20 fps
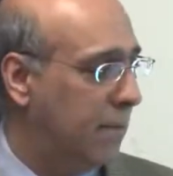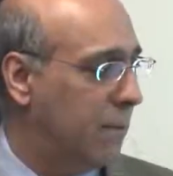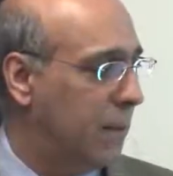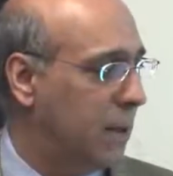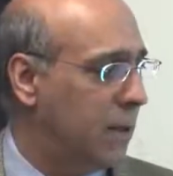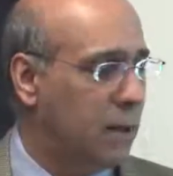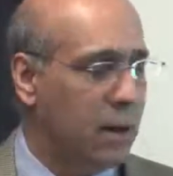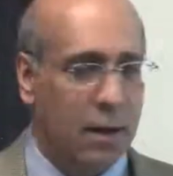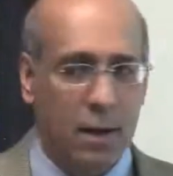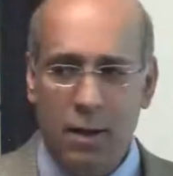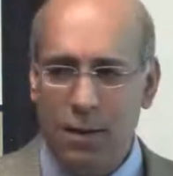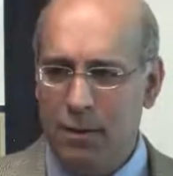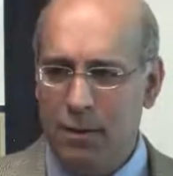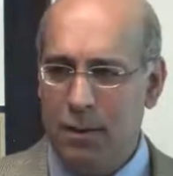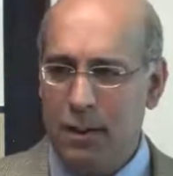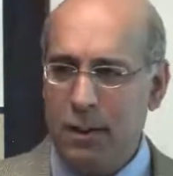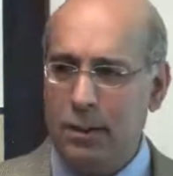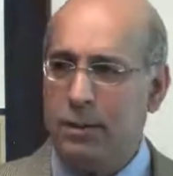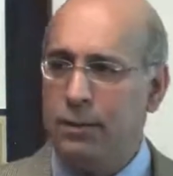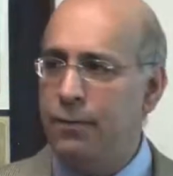But
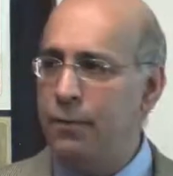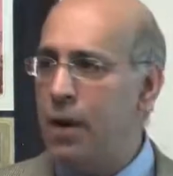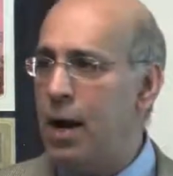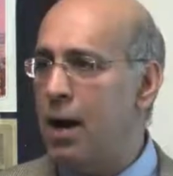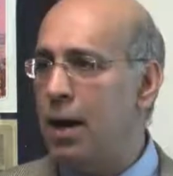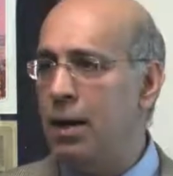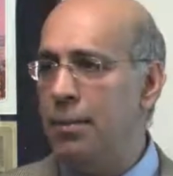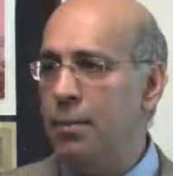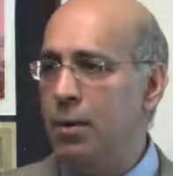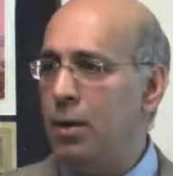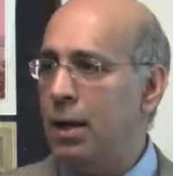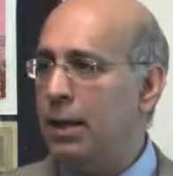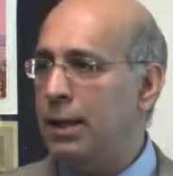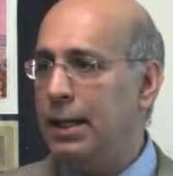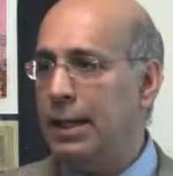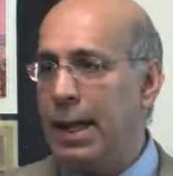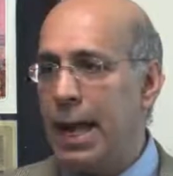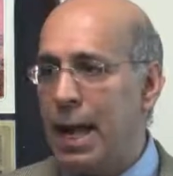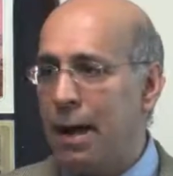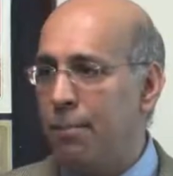it's variable, and
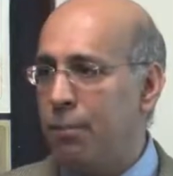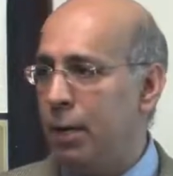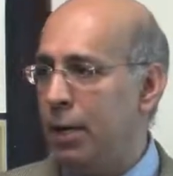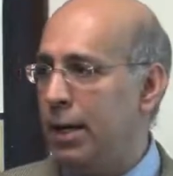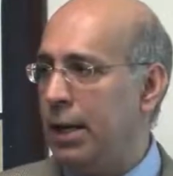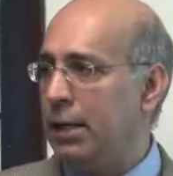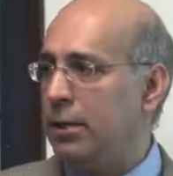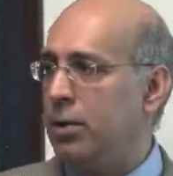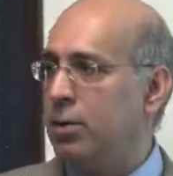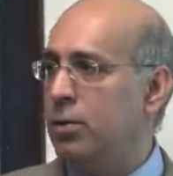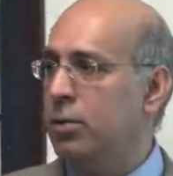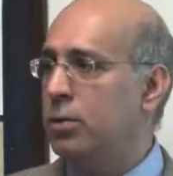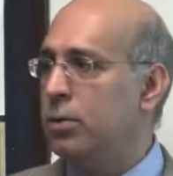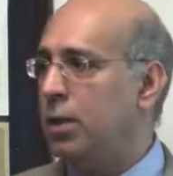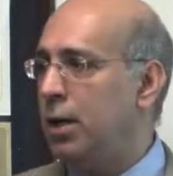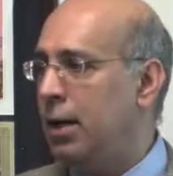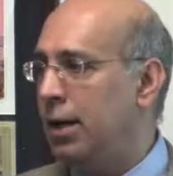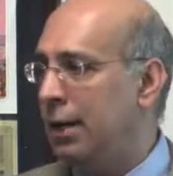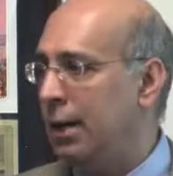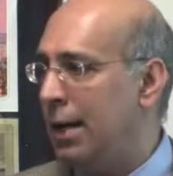you can't predict who's
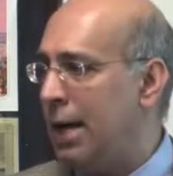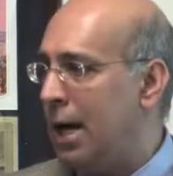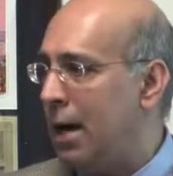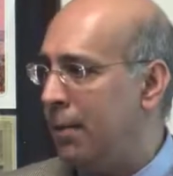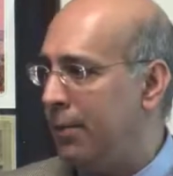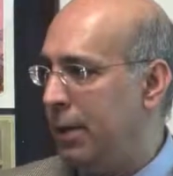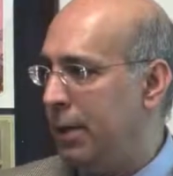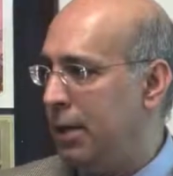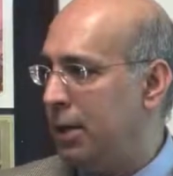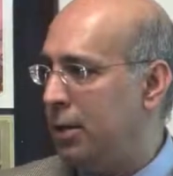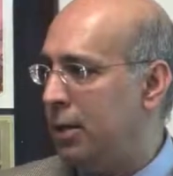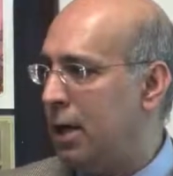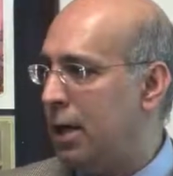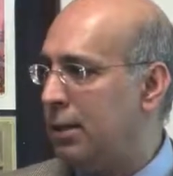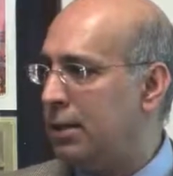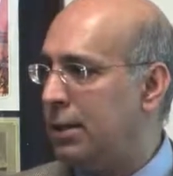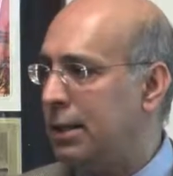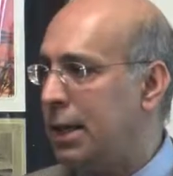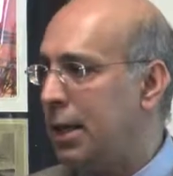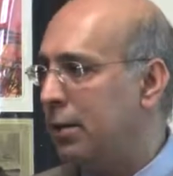going to need how many
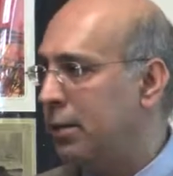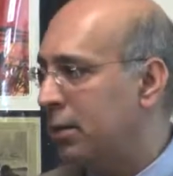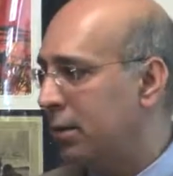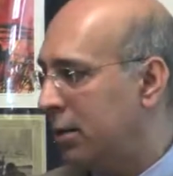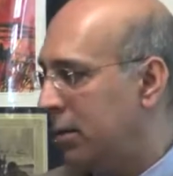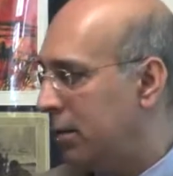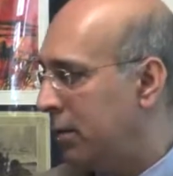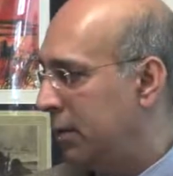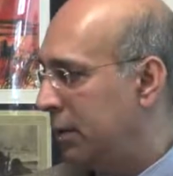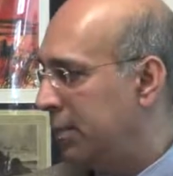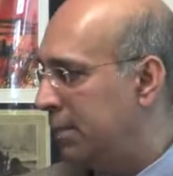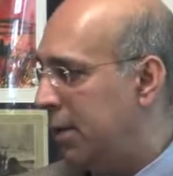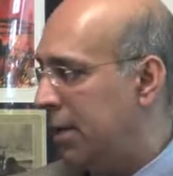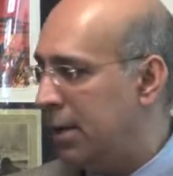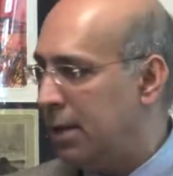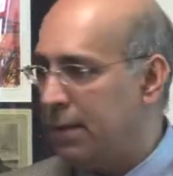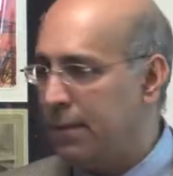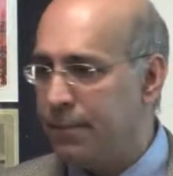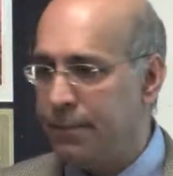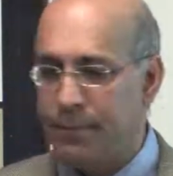shots and how they're going to
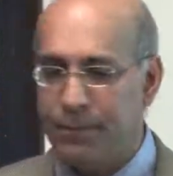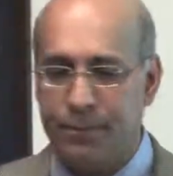respond.